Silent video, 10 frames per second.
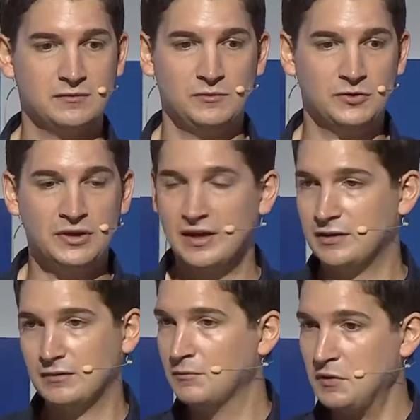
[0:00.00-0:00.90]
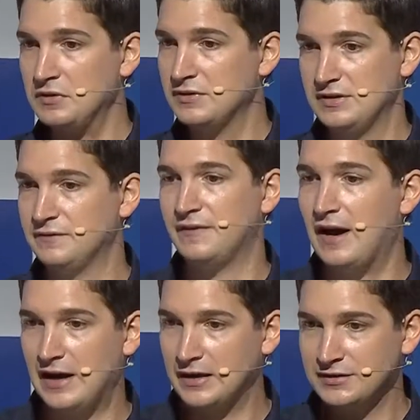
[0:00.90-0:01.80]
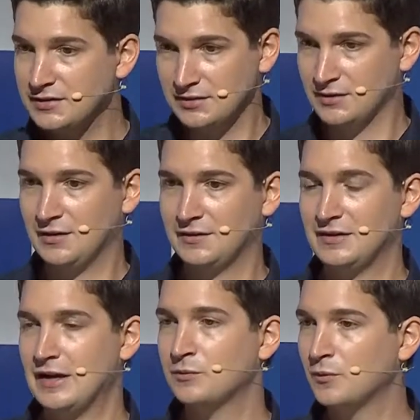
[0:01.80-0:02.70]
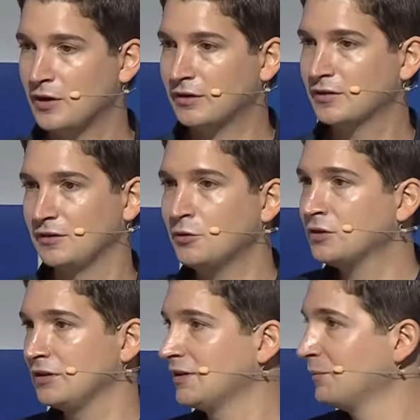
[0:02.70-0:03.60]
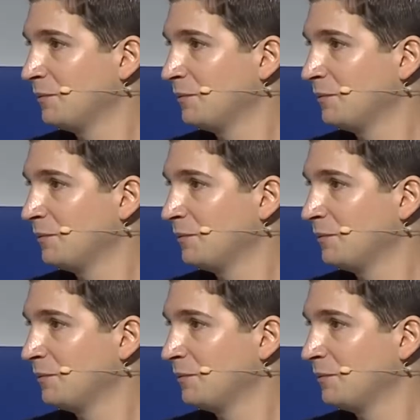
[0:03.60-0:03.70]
you can divide the network locally.